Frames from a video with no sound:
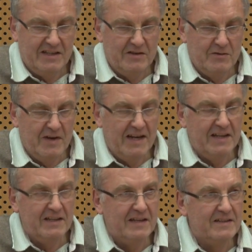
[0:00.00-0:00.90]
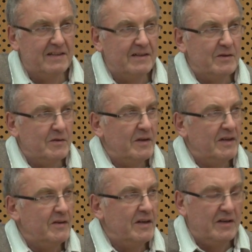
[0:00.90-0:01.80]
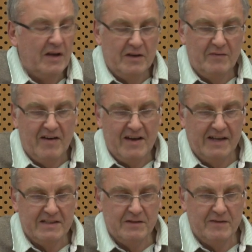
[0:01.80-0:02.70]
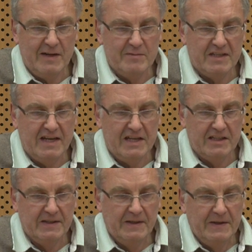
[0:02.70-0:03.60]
only really at a very undeveloped stage.